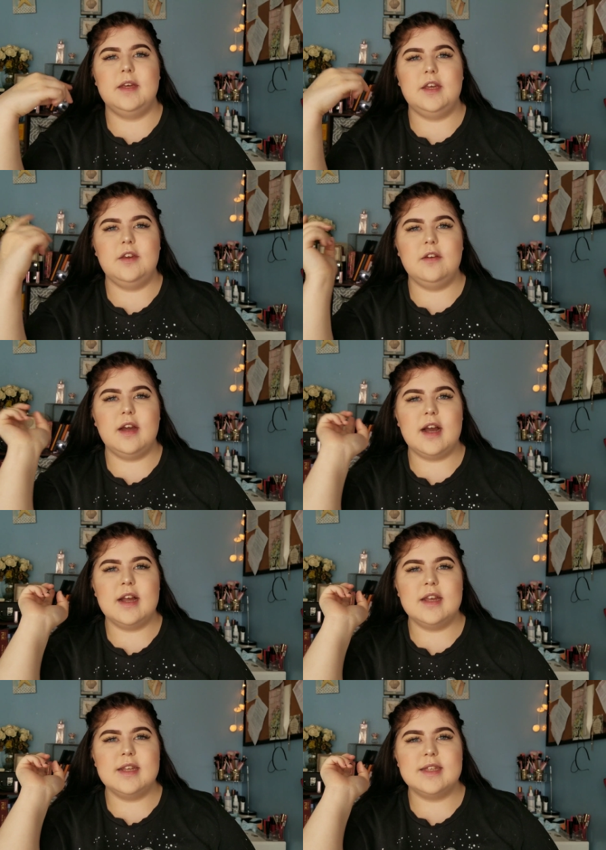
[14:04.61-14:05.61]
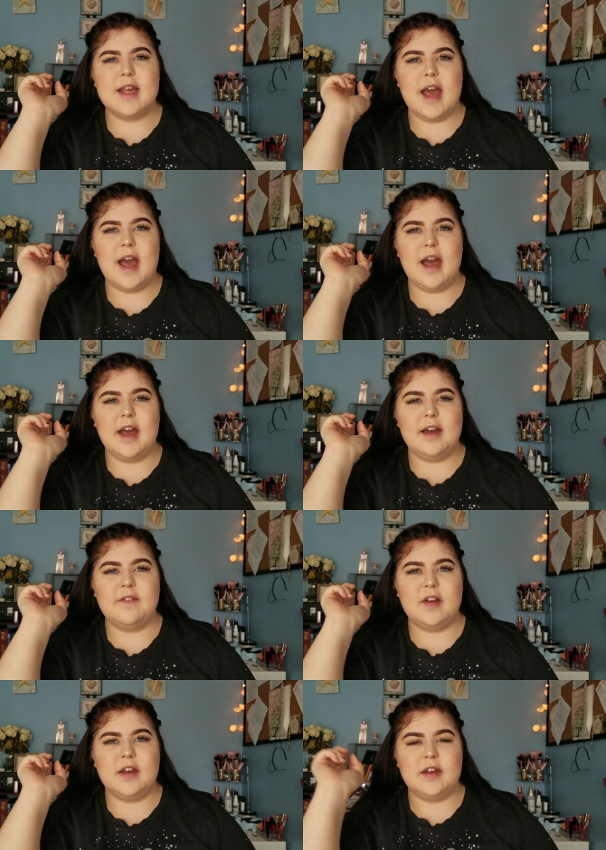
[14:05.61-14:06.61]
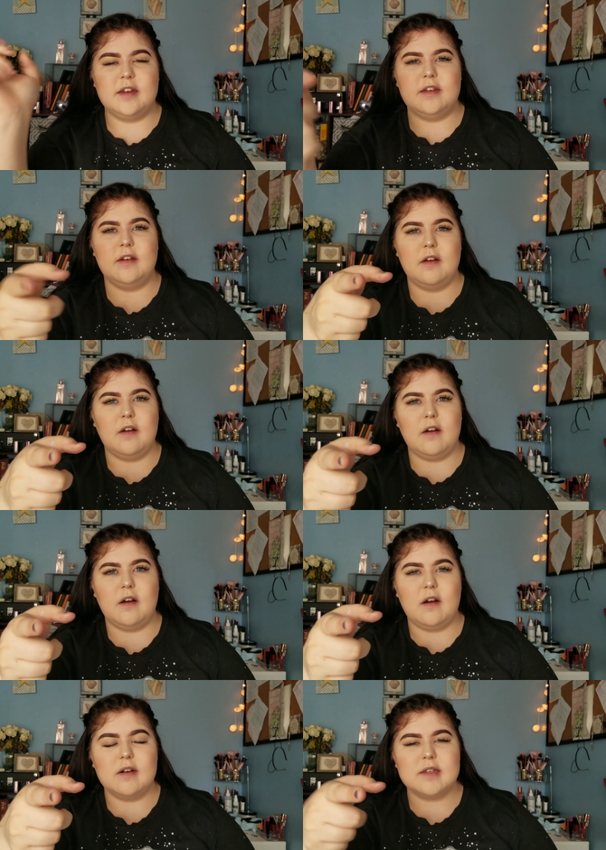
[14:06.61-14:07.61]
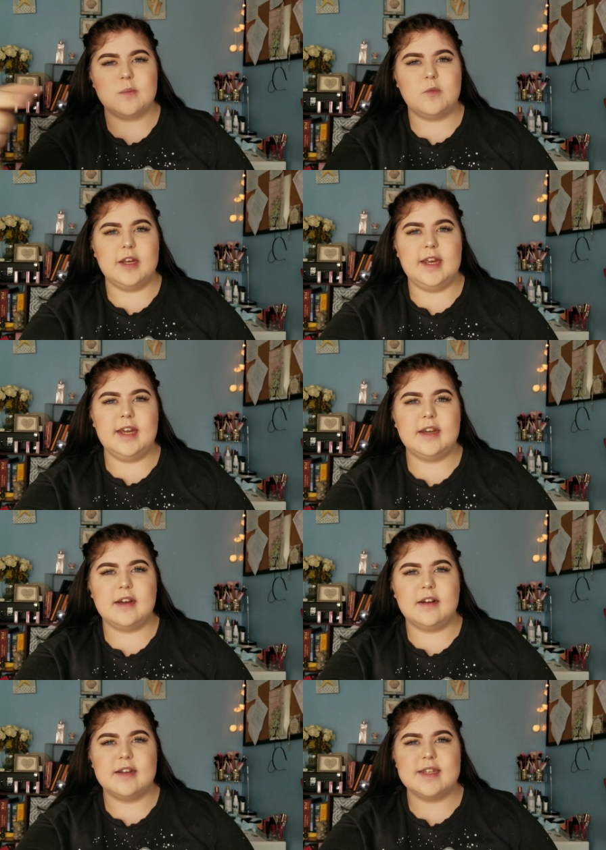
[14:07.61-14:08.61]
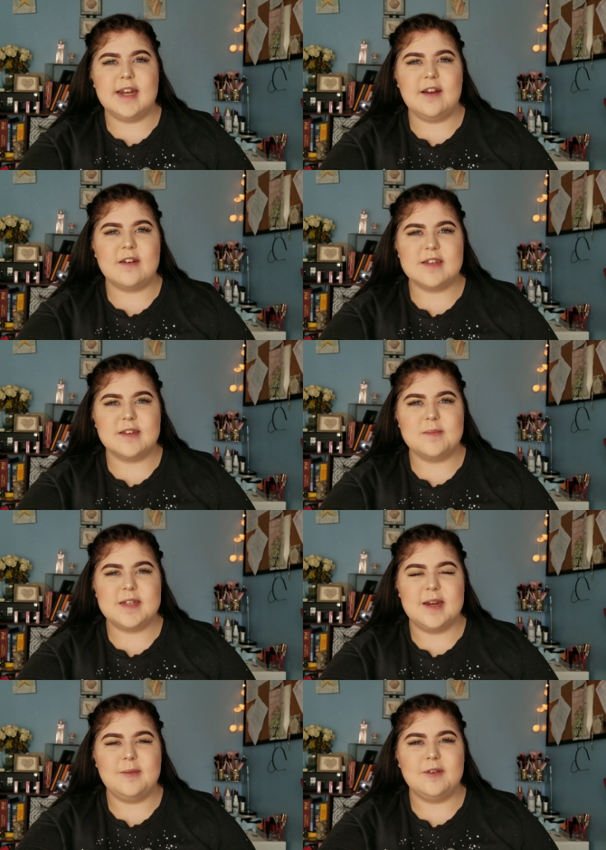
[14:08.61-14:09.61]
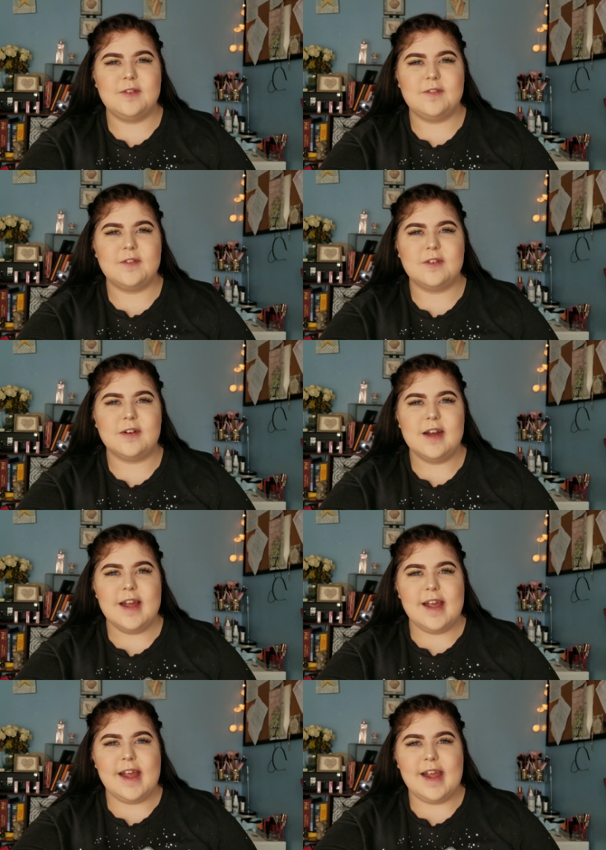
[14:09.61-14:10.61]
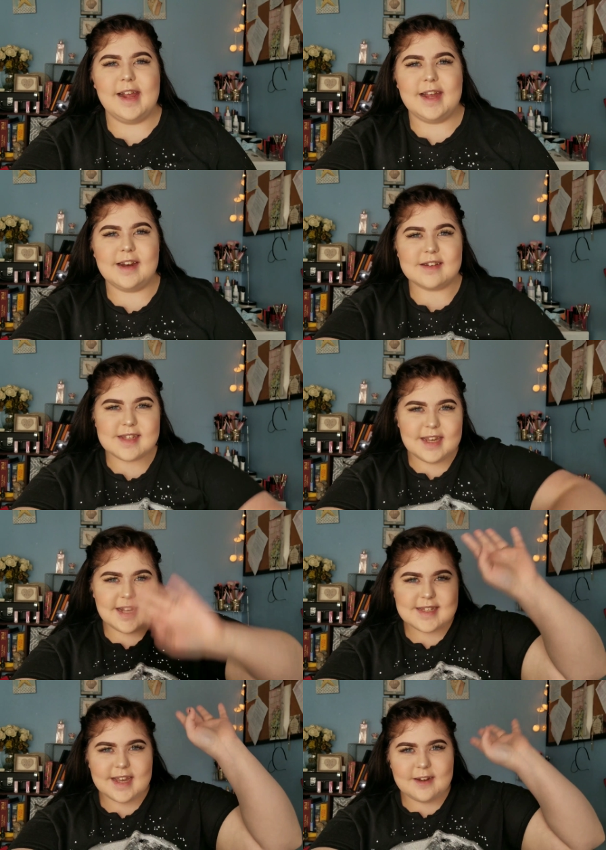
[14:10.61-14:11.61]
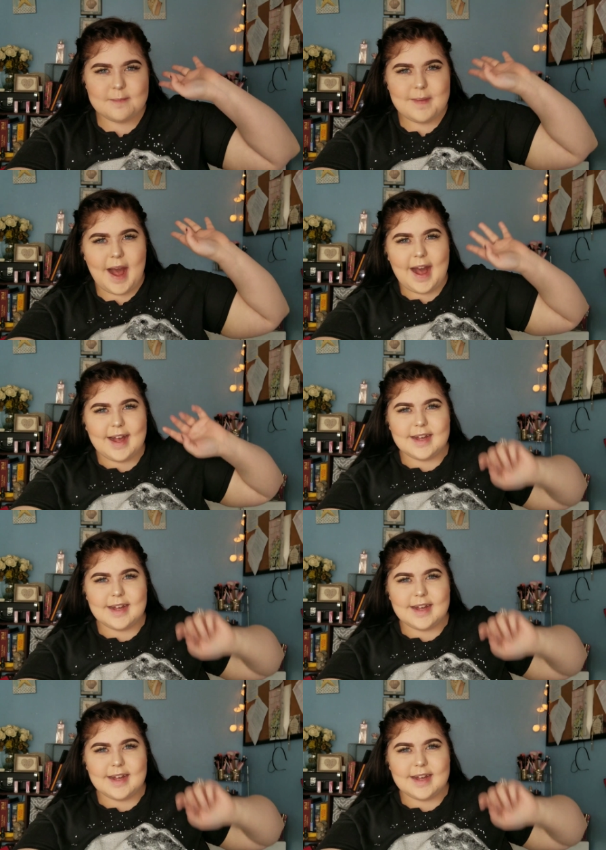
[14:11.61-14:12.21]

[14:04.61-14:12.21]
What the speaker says: You guys have an awesome week. Stay awesome, stay beautiful, and I'll see you guys later. Bye.